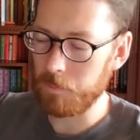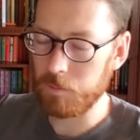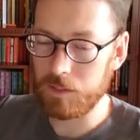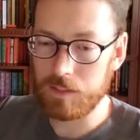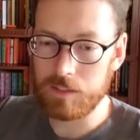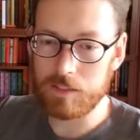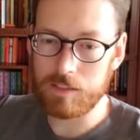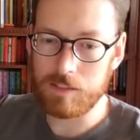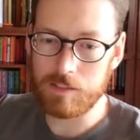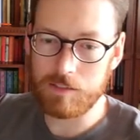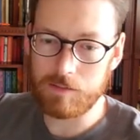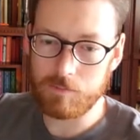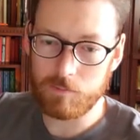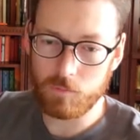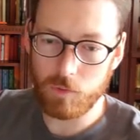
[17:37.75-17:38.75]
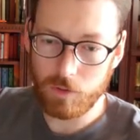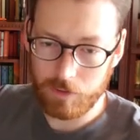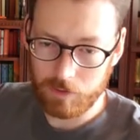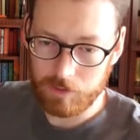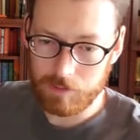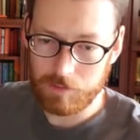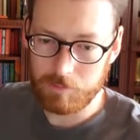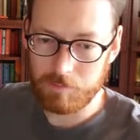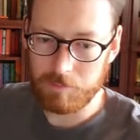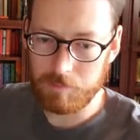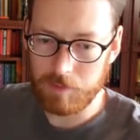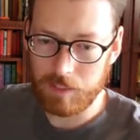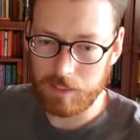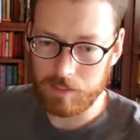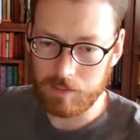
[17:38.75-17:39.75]
This is worthless
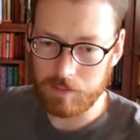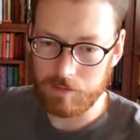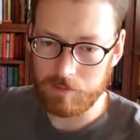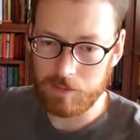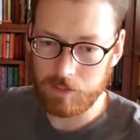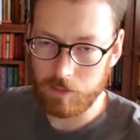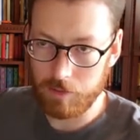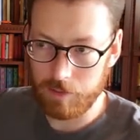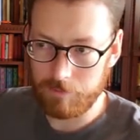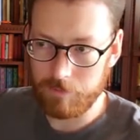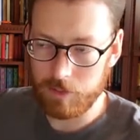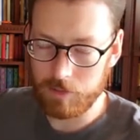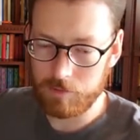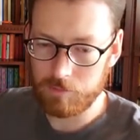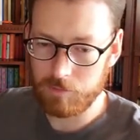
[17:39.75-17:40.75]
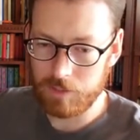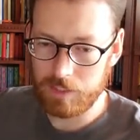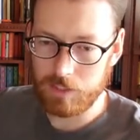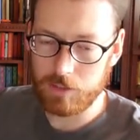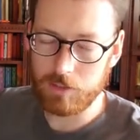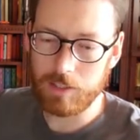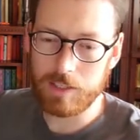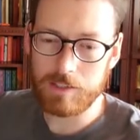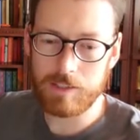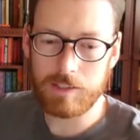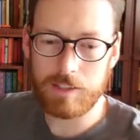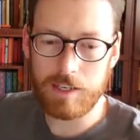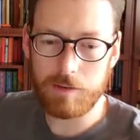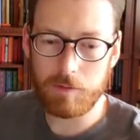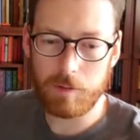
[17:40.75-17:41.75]
because it's already false. We initialized it
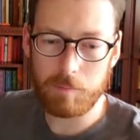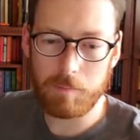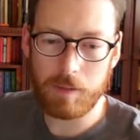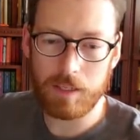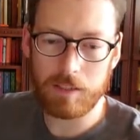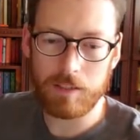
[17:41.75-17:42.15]
that way, but